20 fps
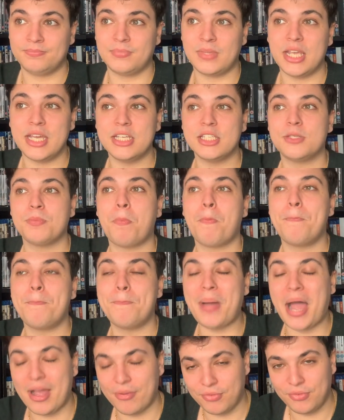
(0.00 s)
It's
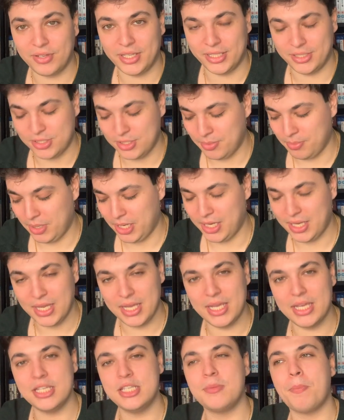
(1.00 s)
baffling to me.
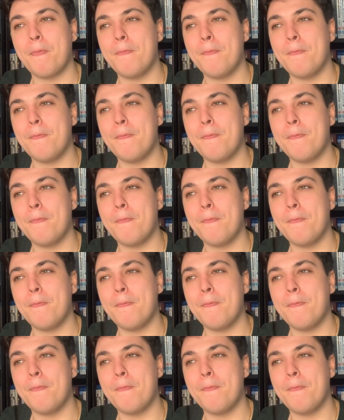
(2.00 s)
It is